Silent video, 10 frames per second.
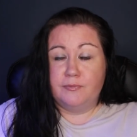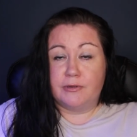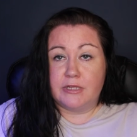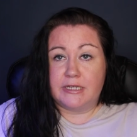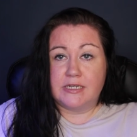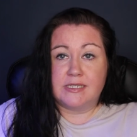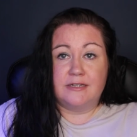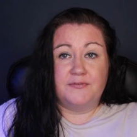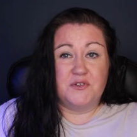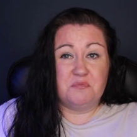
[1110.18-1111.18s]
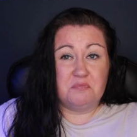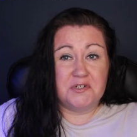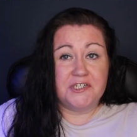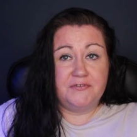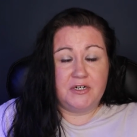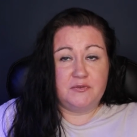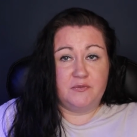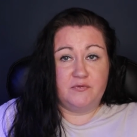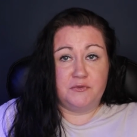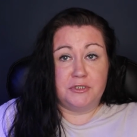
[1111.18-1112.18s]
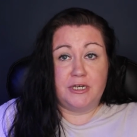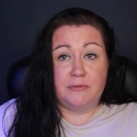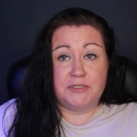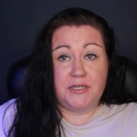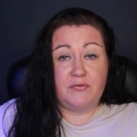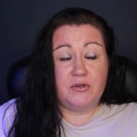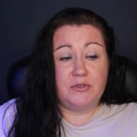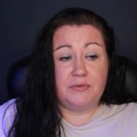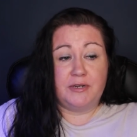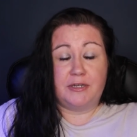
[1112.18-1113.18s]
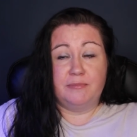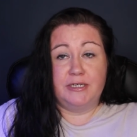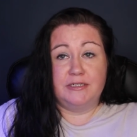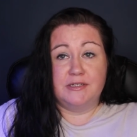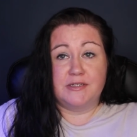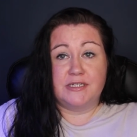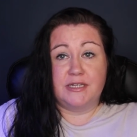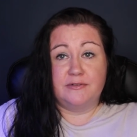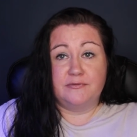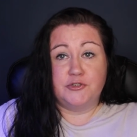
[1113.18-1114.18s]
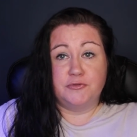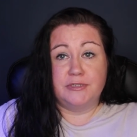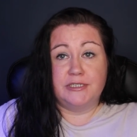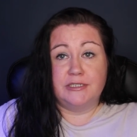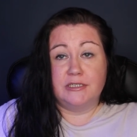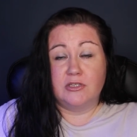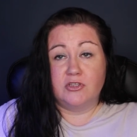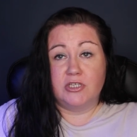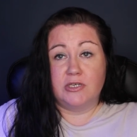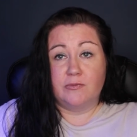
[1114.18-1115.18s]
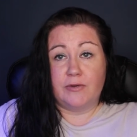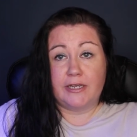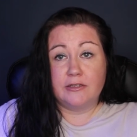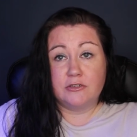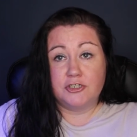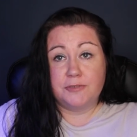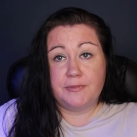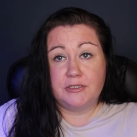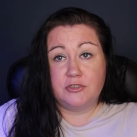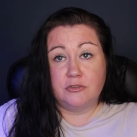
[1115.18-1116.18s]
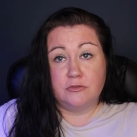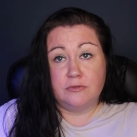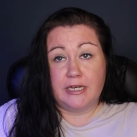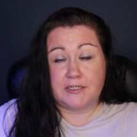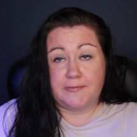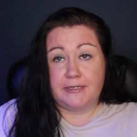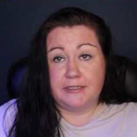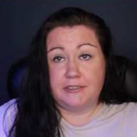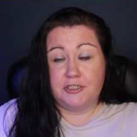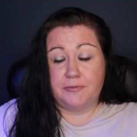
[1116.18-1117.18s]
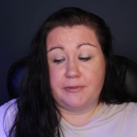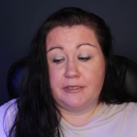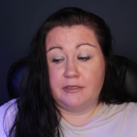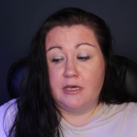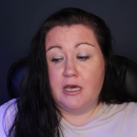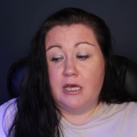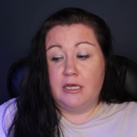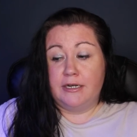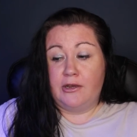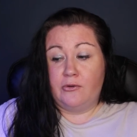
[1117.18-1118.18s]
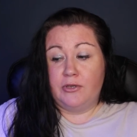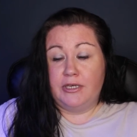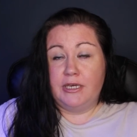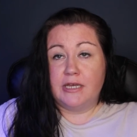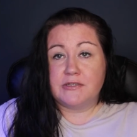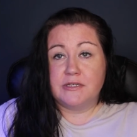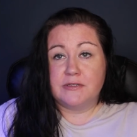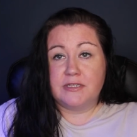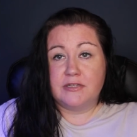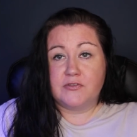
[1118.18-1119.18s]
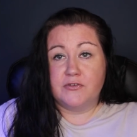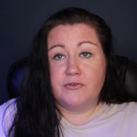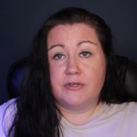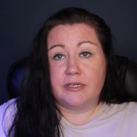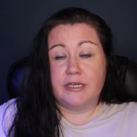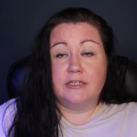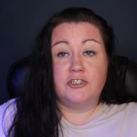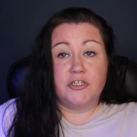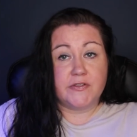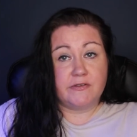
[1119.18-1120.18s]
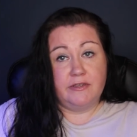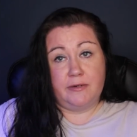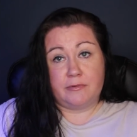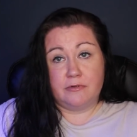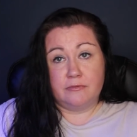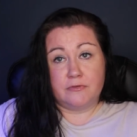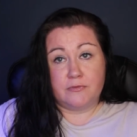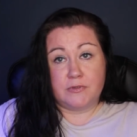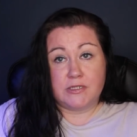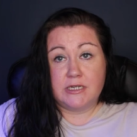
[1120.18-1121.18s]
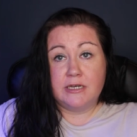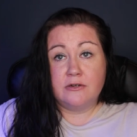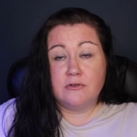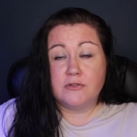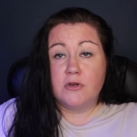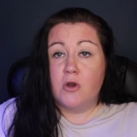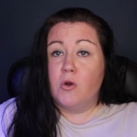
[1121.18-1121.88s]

but like I said, if you're pretty far from Florida, I would definitely recommend, instead of doing the regular shipping, to do expedited shipping. Now he has it set so you can get just cleanup crews with snails,